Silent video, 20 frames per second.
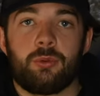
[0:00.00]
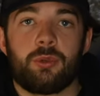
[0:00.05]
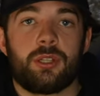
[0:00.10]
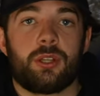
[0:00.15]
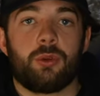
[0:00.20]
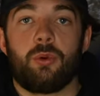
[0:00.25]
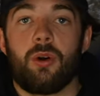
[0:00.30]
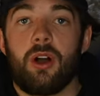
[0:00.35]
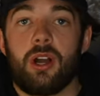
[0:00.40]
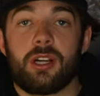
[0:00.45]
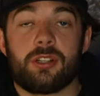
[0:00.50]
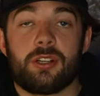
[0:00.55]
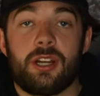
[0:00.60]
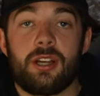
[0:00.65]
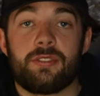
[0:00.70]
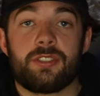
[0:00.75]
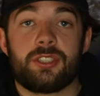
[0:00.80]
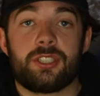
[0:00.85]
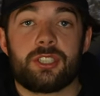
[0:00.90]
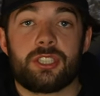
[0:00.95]
With the Walker
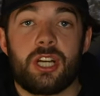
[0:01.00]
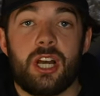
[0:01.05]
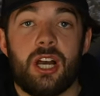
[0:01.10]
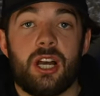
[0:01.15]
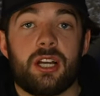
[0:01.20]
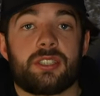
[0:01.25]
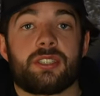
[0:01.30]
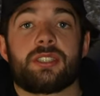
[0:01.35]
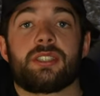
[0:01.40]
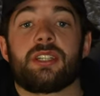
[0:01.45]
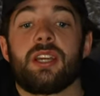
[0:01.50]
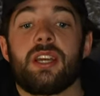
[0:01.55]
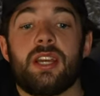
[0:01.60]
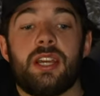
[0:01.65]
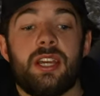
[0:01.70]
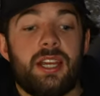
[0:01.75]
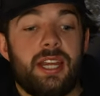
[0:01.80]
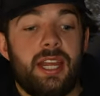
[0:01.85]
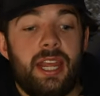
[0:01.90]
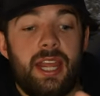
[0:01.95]
Evans shocks
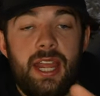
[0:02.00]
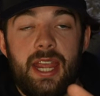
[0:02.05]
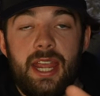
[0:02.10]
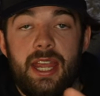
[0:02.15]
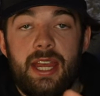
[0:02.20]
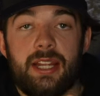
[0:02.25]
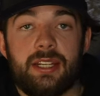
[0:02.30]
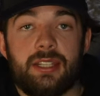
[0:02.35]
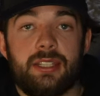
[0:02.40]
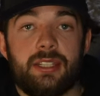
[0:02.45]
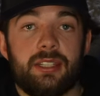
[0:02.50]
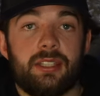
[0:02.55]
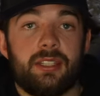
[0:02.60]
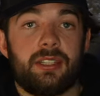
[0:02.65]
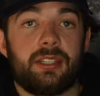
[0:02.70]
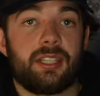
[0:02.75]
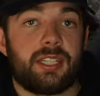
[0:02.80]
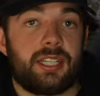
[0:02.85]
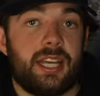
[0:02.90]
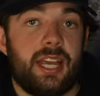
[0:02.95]
and
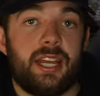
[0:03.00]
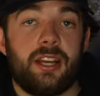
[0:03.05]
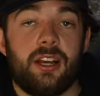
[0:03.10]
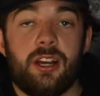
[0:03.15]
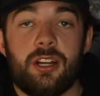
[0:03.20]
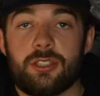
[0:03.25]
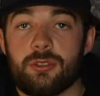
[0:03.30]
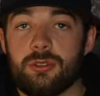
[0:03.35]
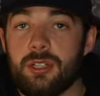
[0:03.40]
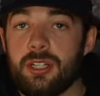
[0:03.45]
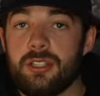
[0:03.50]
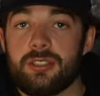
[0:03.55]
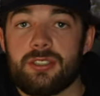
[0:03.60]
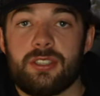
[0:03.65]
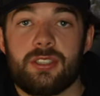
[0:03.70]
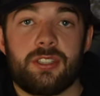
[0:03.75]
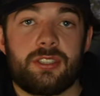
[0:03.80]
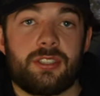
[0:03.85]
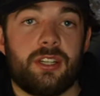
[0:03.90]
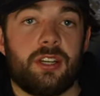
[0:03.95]
the Khaos rails
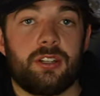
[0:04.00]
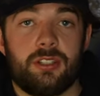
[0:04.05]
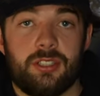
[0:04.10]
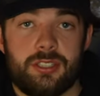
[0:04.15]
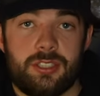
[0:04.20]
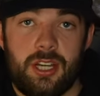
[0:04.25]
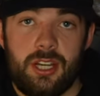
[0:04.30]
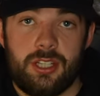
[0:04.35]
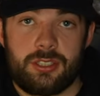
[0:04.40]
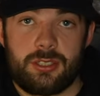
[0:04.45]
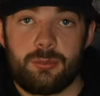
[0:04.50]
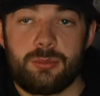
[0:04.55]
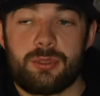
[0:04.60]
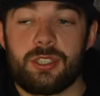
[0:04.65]
in the tunnel, it's awesome.